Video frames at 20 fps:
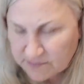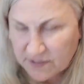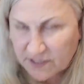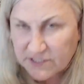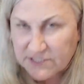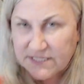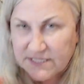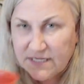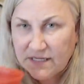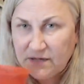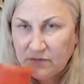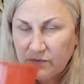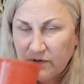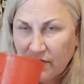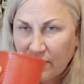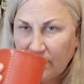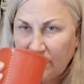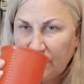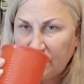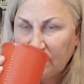Martini, where
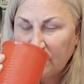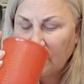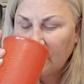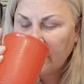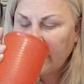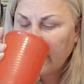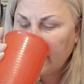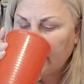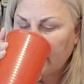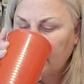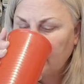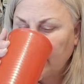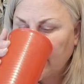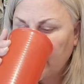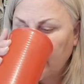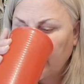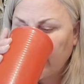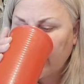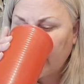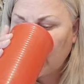are you located, by
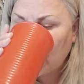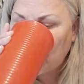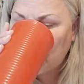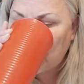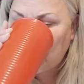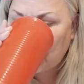the way?